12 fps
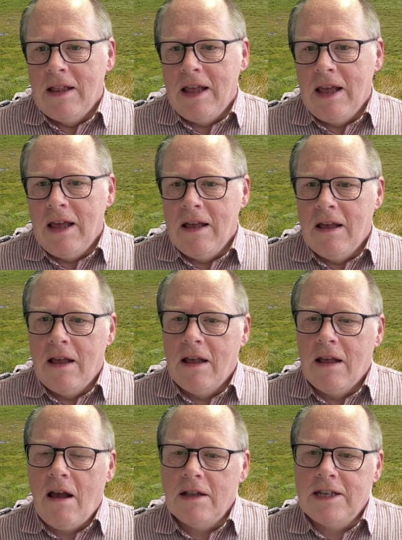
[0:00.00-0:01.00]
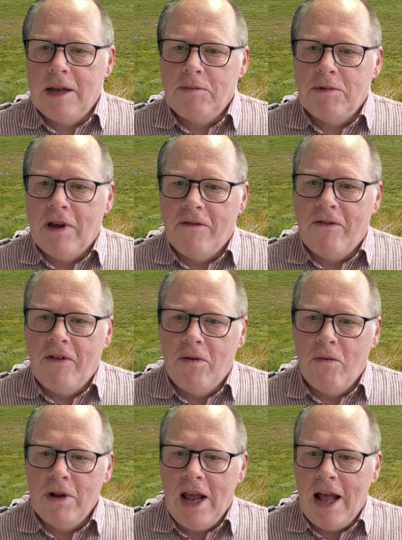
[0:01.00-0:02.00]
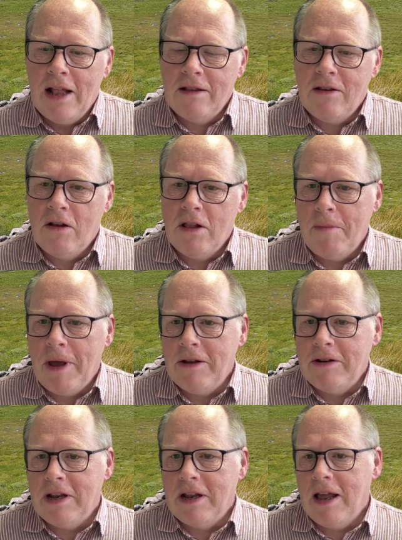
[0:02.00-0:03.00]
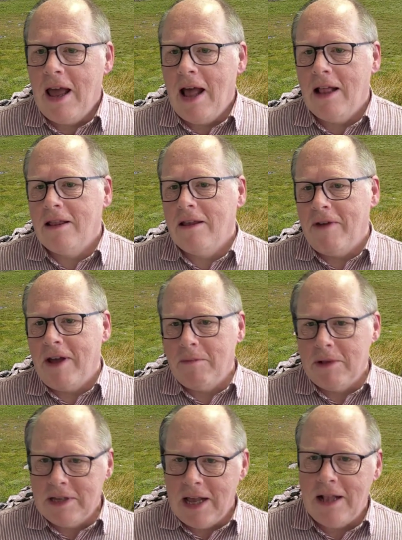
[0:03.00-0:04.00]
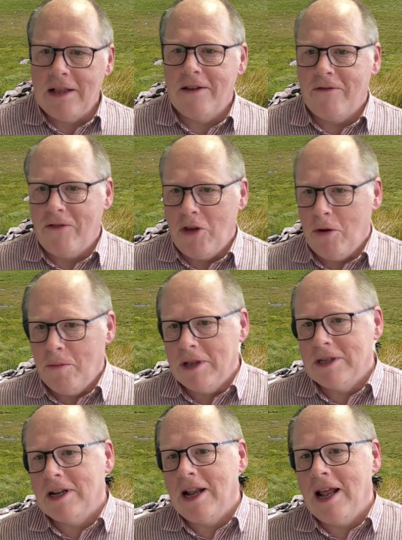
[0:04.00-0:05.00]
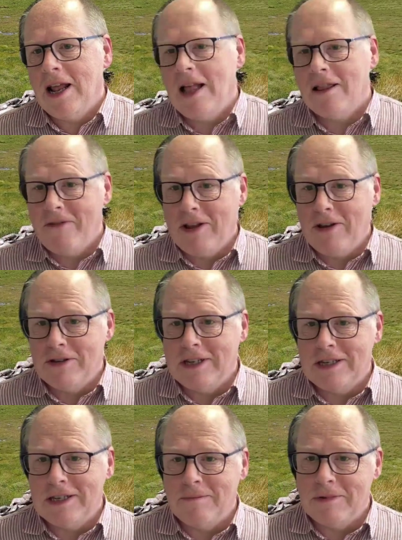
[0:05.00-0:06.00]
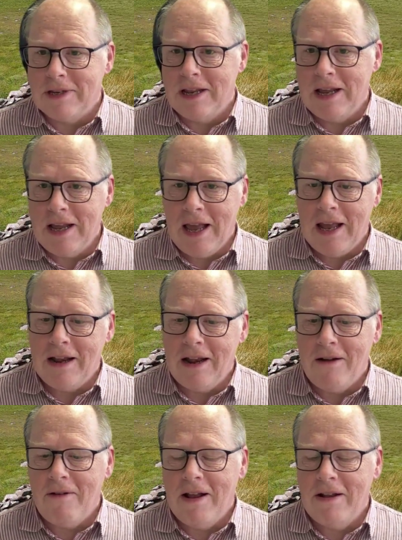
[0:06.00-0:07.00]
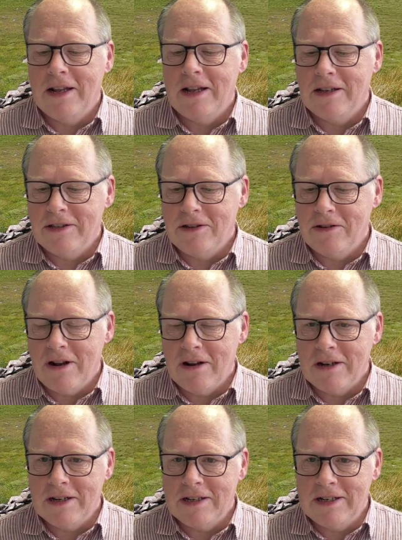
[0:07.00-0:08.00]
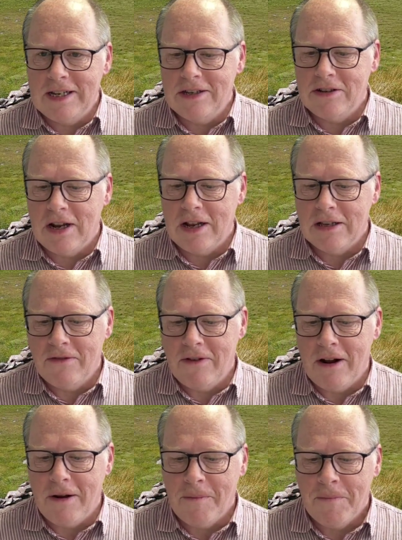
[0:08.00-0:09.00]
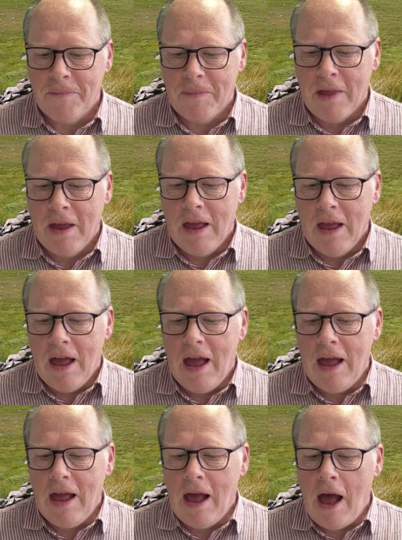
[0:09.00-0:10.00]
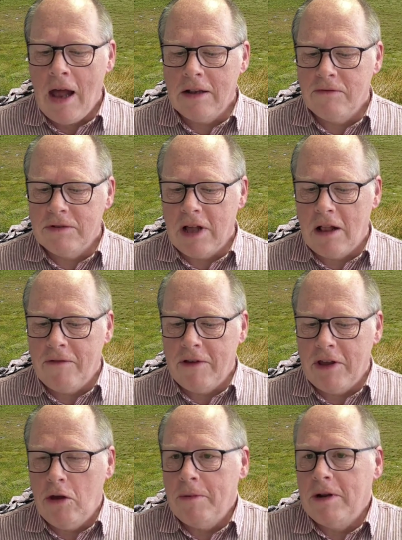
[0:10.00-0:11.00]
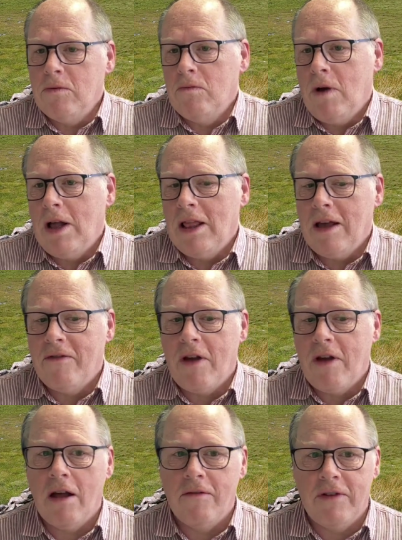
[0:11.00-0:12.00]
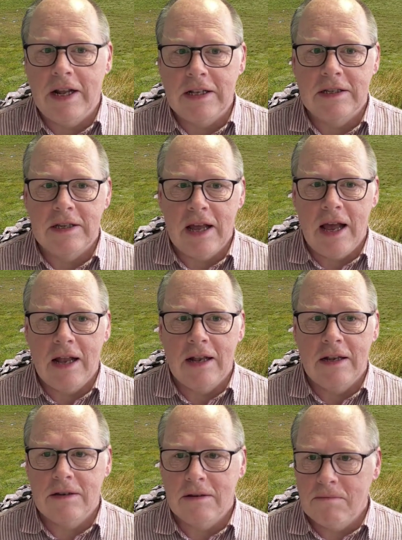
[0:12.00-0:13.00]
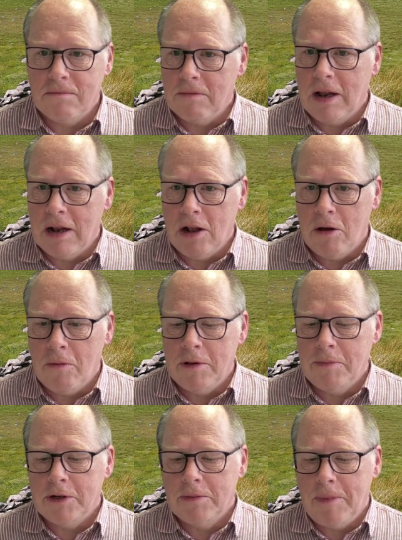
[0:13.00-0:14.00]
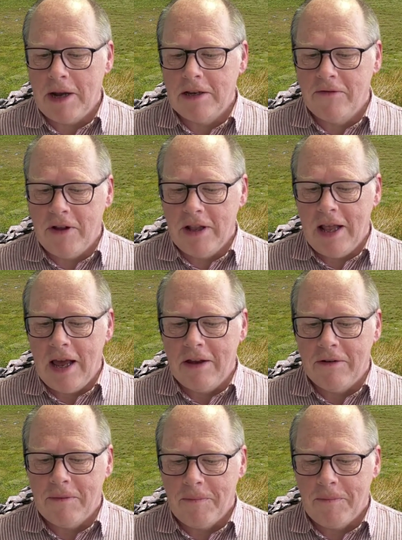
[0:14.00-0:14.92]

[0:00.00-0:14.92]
The concept of One Health, all about health of animals, health of humans, and health of ecosystems, again, around the zoonotic disease transfer. And resolving human-wildlife conflicts and a global perspective on that.